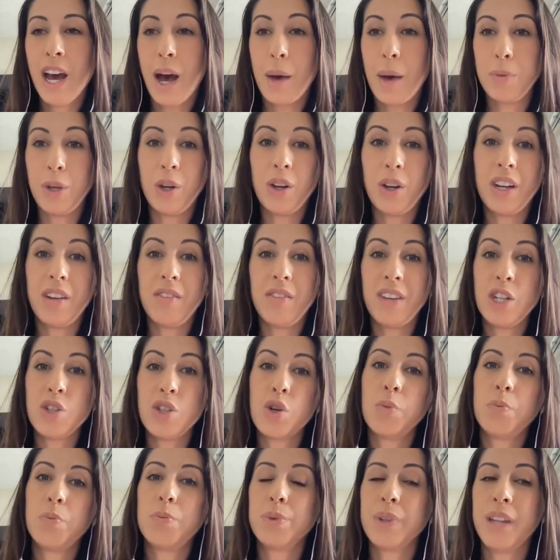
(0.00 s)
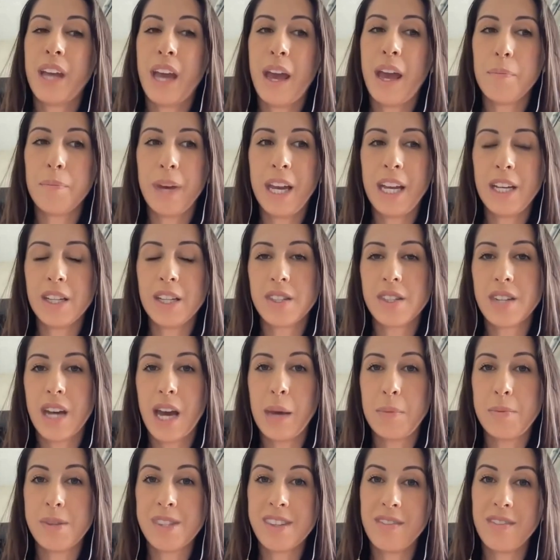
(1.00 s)
You can even do plant-based
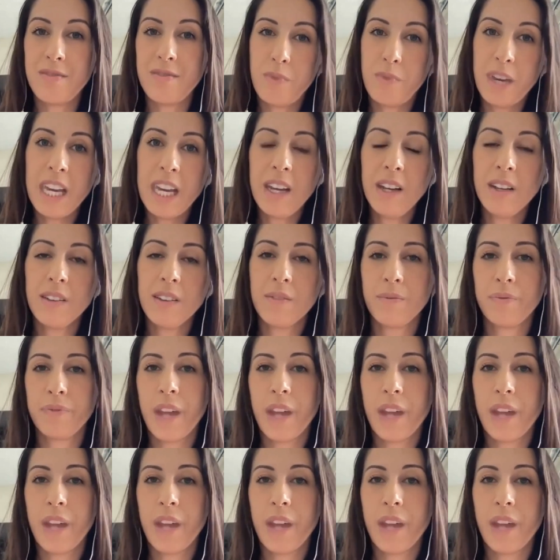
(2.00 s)
types of meat.